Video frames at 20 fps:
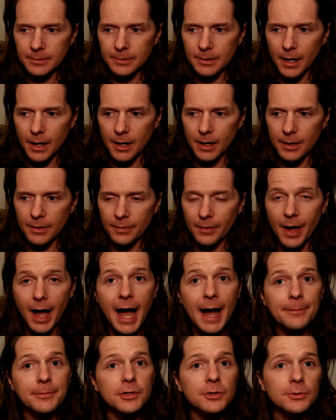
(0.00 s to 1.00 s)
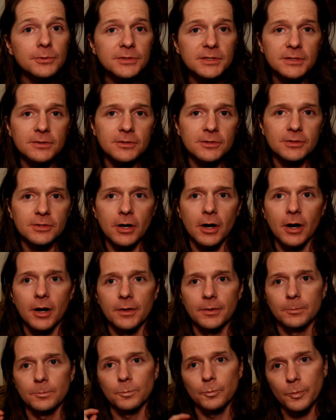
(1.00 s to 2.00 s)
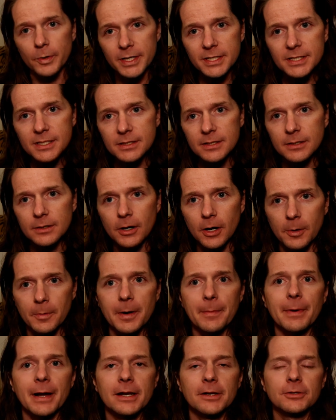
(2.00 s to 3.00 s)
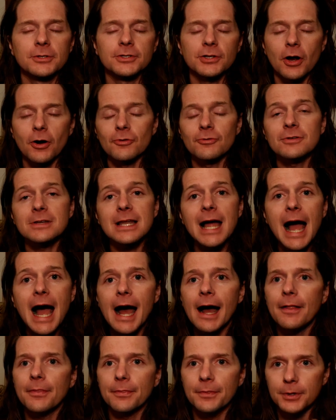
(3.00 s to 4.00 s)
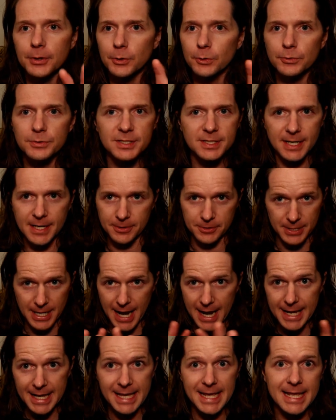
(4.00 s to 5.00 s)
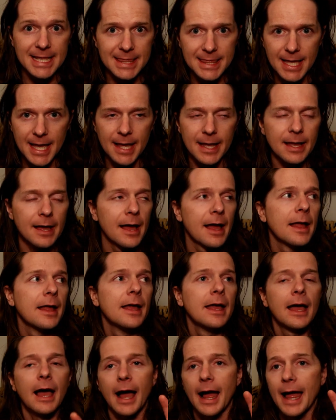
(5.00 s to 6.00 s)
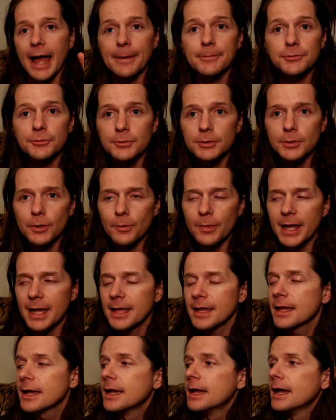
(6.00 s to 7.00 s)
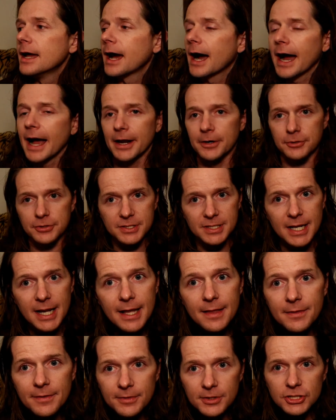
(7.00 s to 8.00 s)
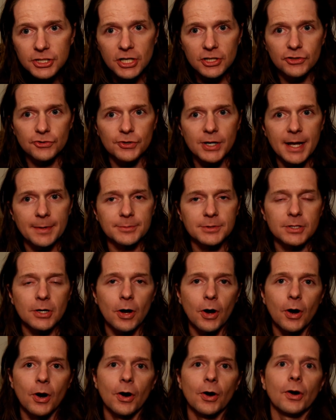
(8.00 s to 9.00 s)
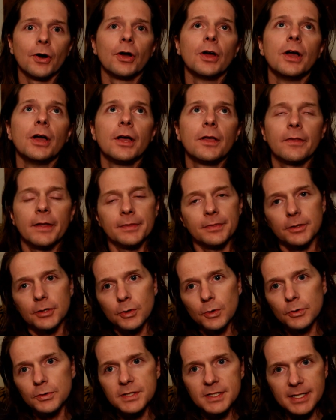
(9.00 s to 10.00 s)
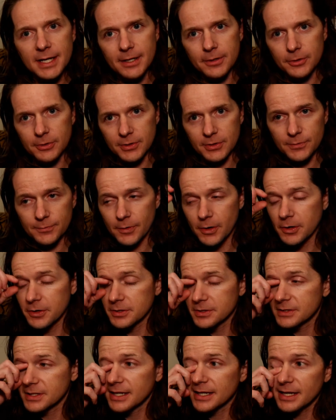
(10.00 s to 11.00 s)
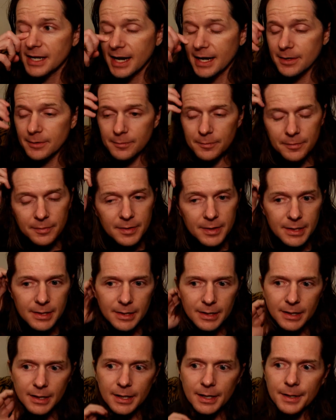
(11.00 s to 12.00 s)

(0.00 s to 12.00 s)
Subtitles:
the optical sensors on wrist heart rate monitors are not the gold standard. I get that. I absolutely know that. I understand that the chest straps are like the gold standard as far as like kind of the